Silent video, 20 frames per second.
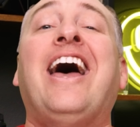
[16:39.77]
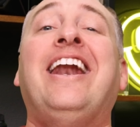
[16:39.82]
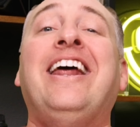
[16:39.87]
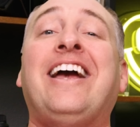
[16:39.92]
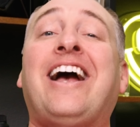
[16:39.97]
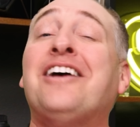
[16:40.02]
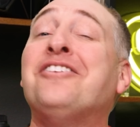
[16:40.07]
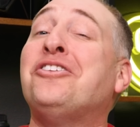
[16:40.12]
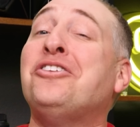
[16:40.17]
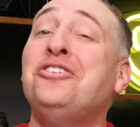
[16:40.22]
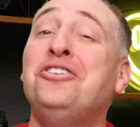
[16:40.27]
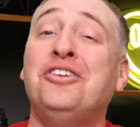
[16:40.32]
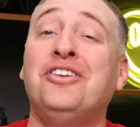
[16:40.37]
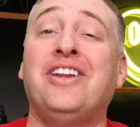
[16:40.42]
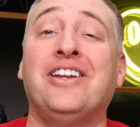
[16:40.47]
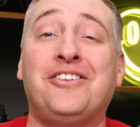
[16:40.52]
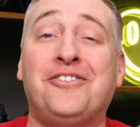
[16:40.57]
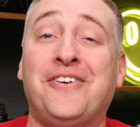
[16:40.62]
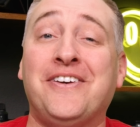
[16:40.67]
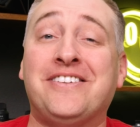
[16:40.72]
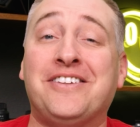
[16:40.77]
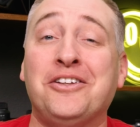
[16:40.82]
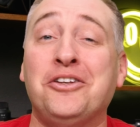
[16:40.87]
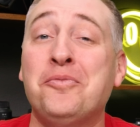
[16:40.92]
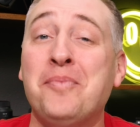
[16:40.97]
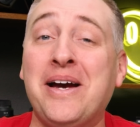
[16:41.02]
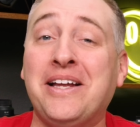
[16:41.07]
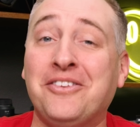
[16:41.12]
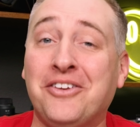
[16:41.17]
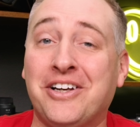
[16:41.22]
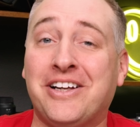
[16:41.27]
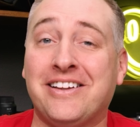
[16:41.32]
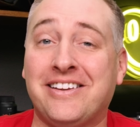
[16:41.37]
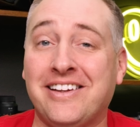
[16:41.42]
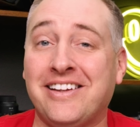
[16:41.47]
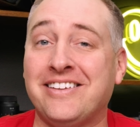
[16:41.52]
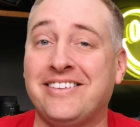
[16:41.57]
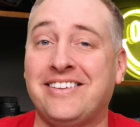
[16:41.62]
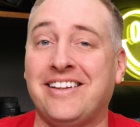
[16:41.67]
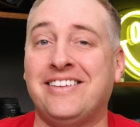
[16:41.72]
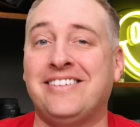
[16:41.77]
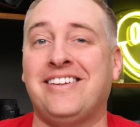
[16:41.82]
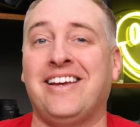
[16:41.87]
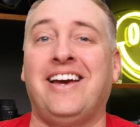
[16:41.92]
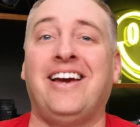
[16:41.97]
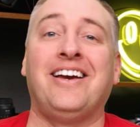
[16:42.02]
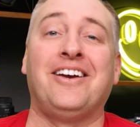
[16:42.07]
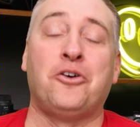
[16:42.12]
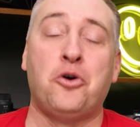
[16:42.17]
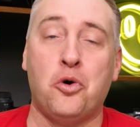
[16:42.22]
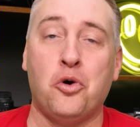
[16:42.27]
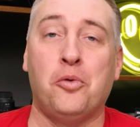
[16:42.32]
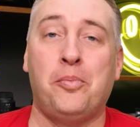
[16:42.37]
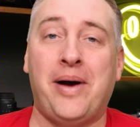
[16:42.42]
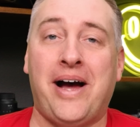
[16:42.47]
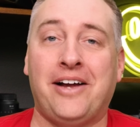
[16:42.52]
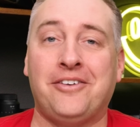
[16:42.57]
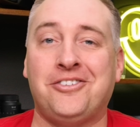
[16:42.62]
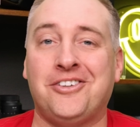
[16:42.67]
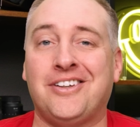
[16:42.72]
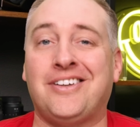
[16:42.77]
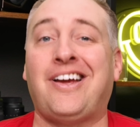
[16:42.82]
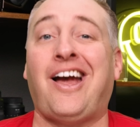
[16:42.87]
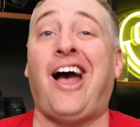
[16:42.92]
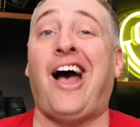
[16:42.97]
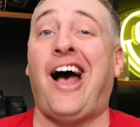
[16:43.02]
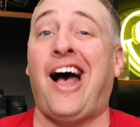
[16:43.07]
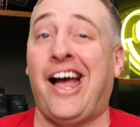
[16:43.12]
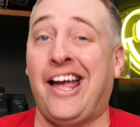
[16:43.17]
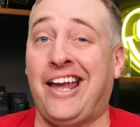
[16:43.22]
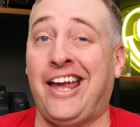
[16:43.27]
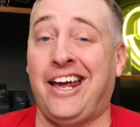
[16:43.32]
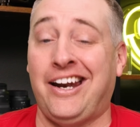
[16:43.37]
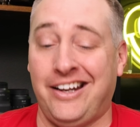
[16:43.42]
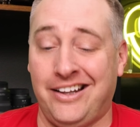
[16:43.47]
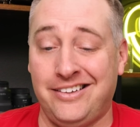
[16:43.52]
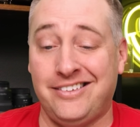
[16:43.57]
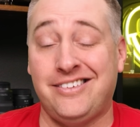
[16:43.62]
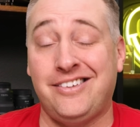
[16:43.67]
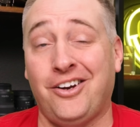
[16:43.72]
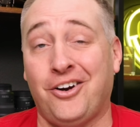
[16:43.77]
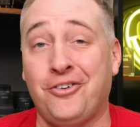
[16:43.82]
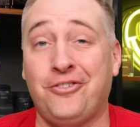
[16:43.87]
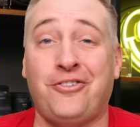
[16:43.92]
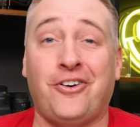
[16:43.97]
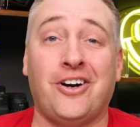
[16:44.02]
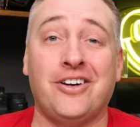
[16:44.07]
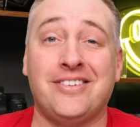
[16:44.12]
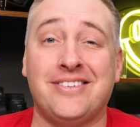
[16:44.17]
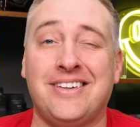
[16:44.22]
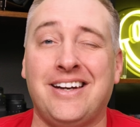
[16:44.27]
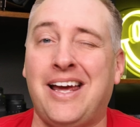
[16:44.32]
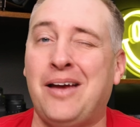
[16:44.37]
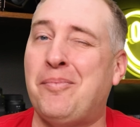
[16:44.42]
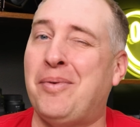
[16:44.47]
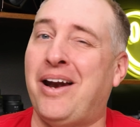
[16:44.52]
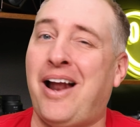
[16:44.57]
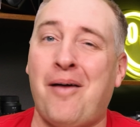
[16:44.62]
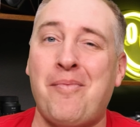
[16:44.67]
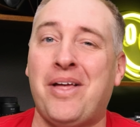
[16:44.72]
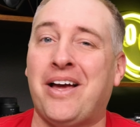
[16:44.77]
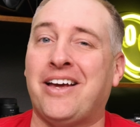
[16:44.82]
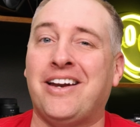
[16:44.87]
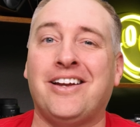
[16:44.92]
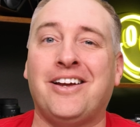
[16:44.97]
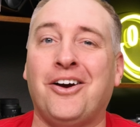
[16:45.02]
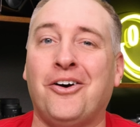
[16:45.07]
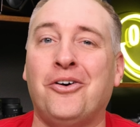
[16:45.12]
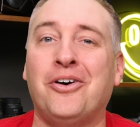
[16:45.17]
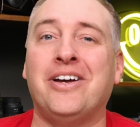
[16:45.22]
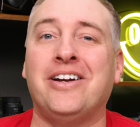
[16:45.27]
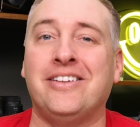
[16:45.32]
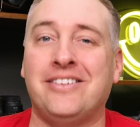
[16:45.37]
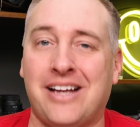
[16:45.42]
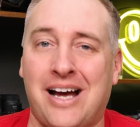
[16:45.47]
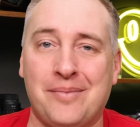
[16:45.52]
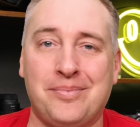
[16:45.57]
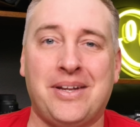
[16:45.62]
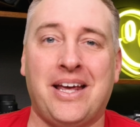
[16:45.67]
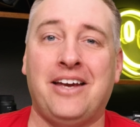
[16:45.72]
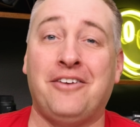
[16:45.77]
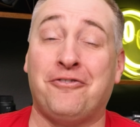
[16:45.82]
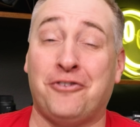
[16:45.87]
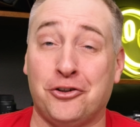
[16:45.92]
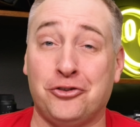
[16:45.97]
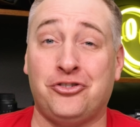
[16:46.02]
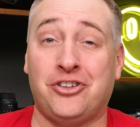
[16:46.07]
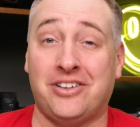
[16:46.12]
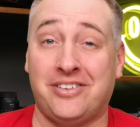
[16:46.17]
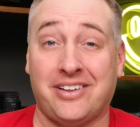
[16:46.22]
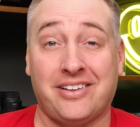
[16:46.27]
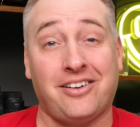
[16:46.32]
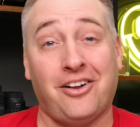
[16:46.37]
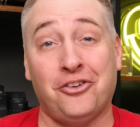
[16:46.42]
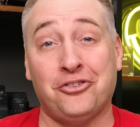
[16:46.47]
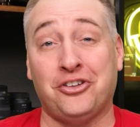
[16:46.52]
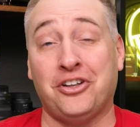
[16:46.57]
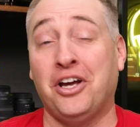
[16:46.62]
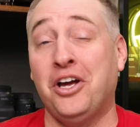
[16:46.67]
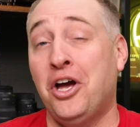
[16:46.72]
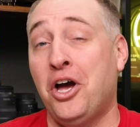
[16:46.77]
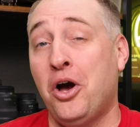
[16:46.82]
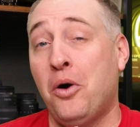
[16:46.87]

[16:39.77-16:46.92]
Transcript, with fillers: And hey guys, let's face it, you might look at this and say, cool, Patrick, I get it, Sierra Forest today, but I'm not gonna go and adopt a first gen technology.